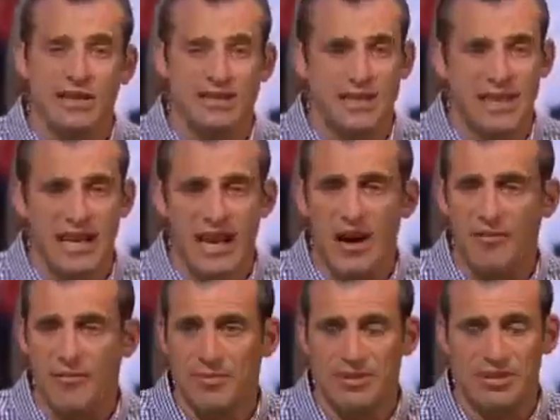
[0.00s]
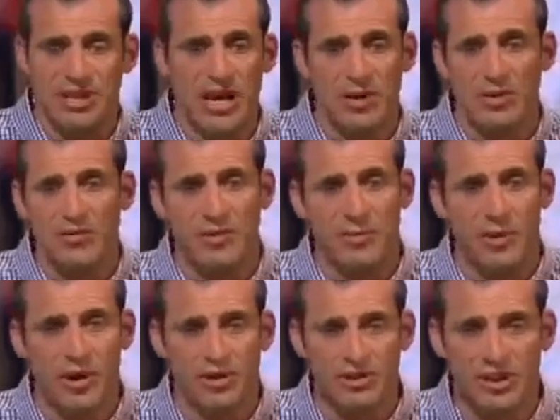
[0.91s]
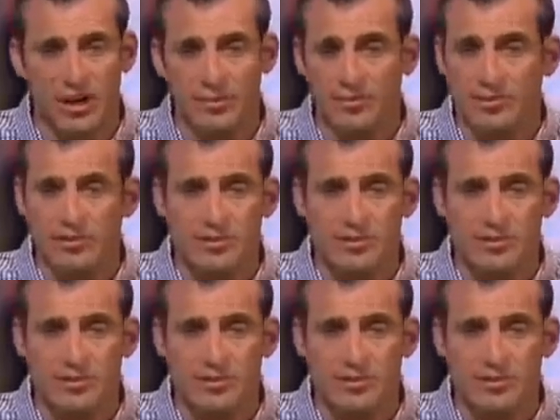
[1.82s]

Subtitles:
to get out from the shadow of LeBron James?